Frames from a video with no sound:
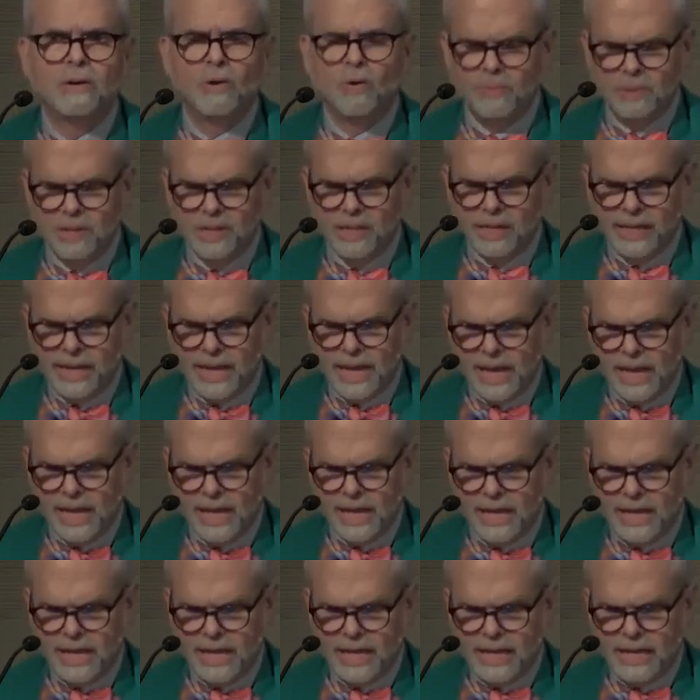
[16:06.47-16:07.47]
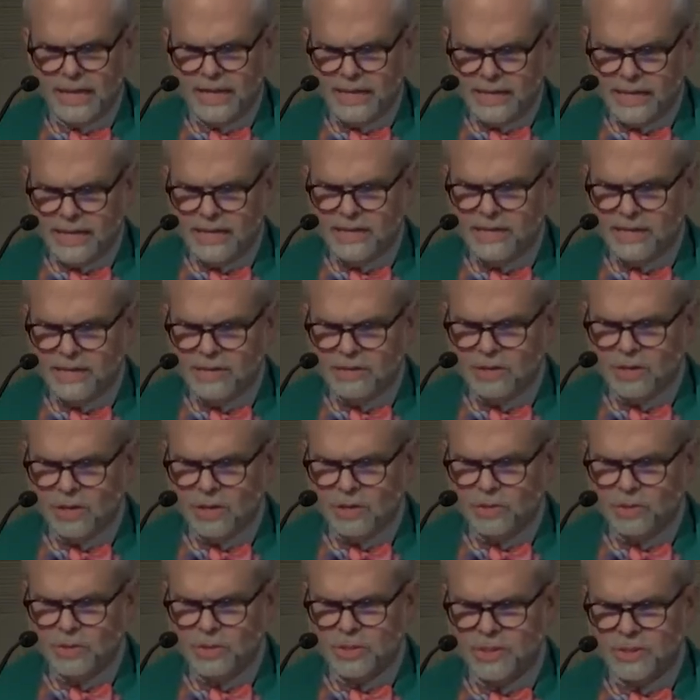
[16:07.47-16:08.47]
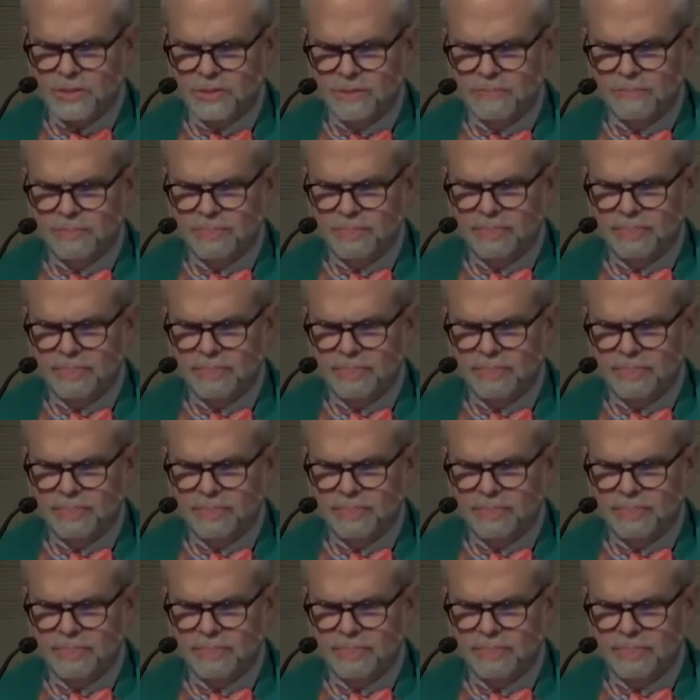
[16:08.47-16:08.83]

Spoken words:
openly in Indian culture.